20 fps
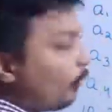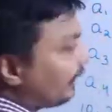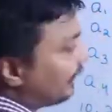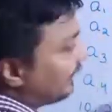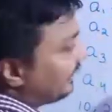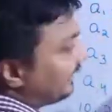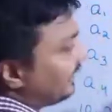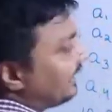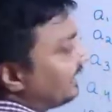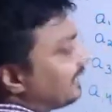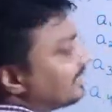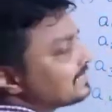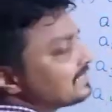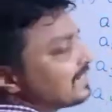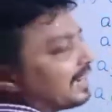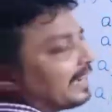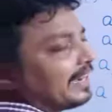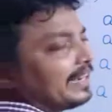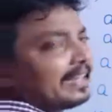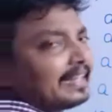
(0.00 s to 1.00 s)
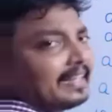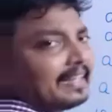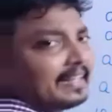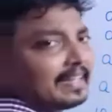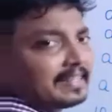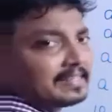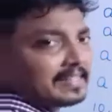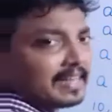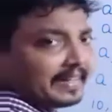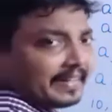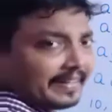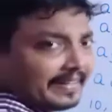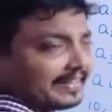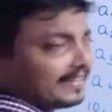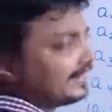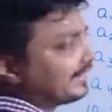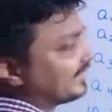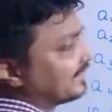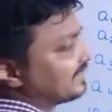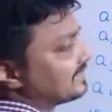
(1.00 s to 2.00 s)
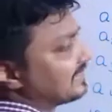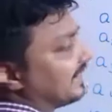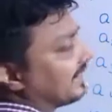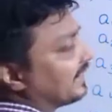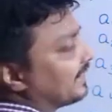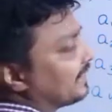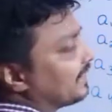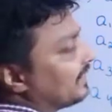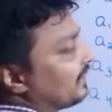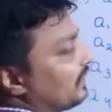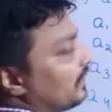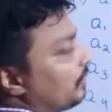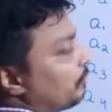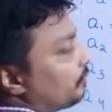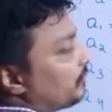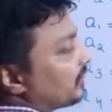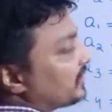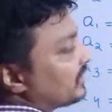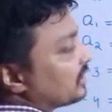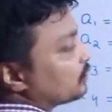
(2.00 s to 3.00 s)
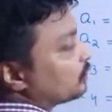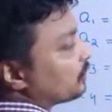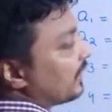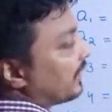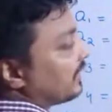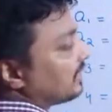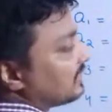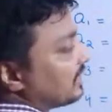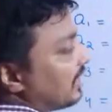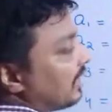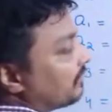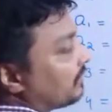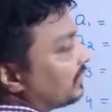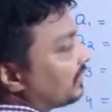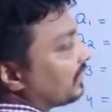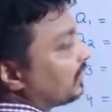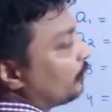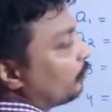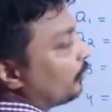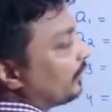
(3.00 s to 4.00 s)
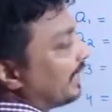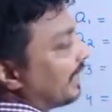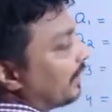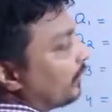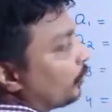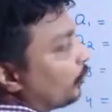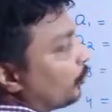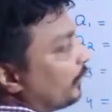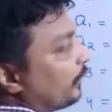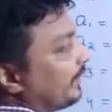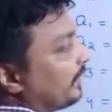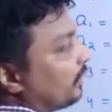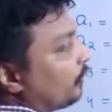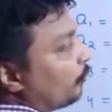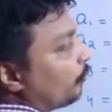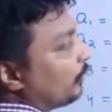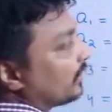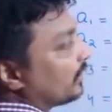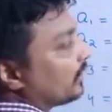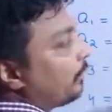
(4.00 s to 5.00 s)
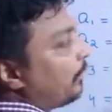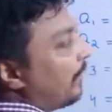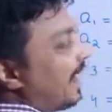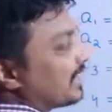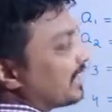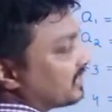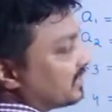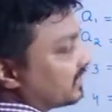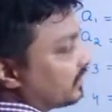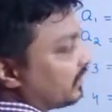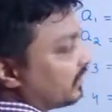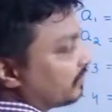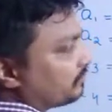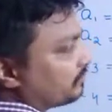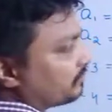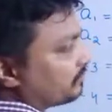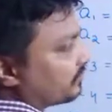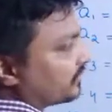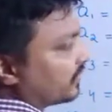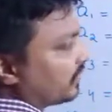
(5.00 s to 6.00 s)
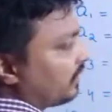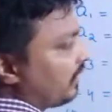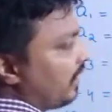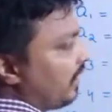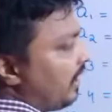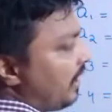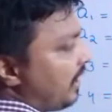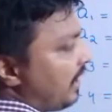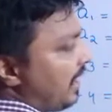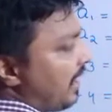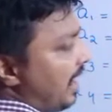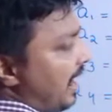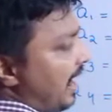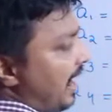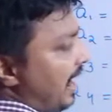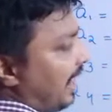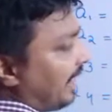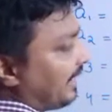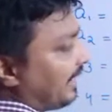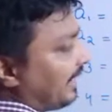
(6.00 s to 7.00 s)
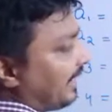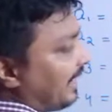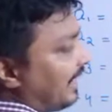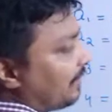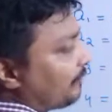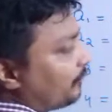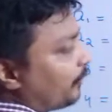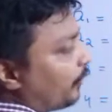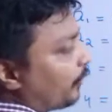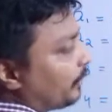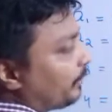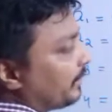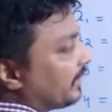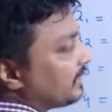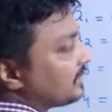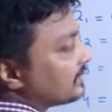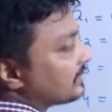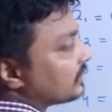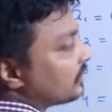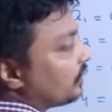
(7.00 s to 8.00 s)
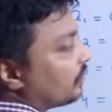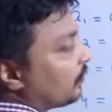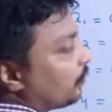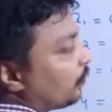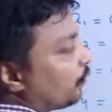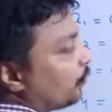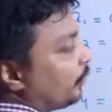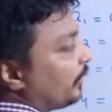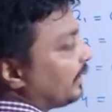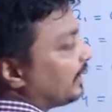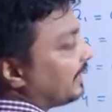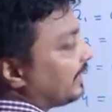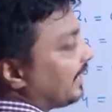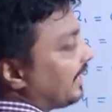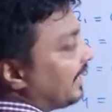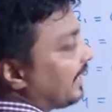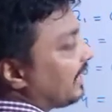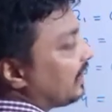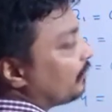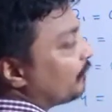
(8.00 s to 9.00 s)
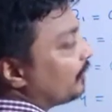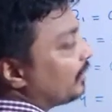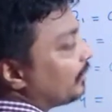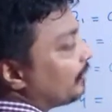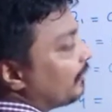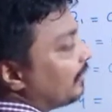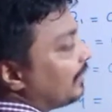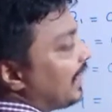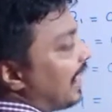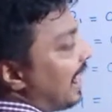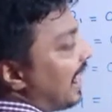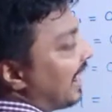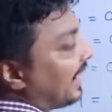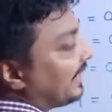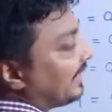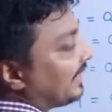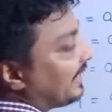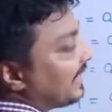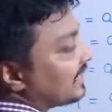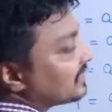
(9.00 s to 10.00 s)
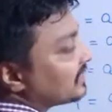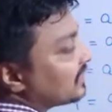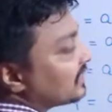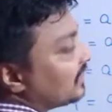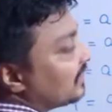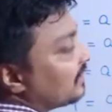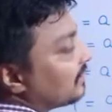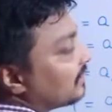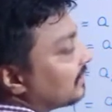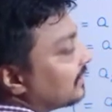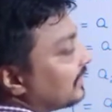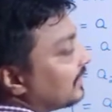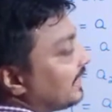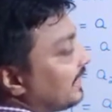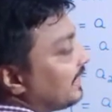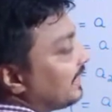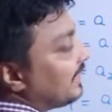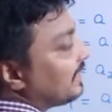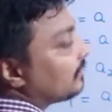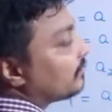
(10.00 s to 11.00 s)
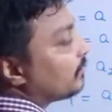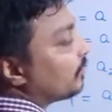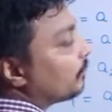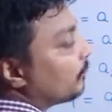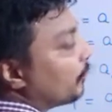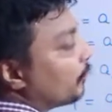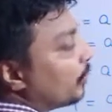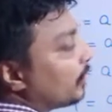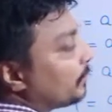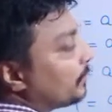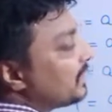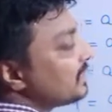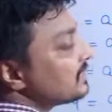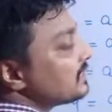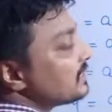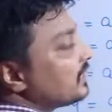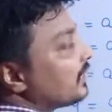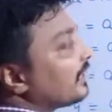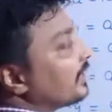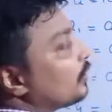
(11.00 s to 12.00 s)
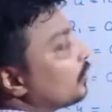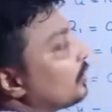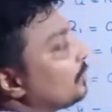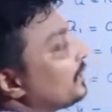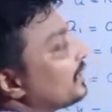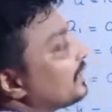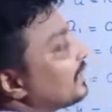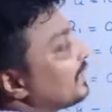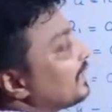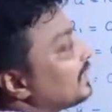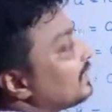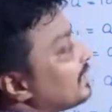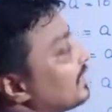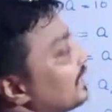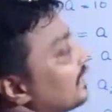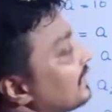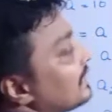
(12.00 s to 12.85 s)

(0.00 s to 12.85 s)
only d it is added. But this one it is everything we are doing with the first term. And A4 means with A we will add it as the 3d. 4 means here it will be 3.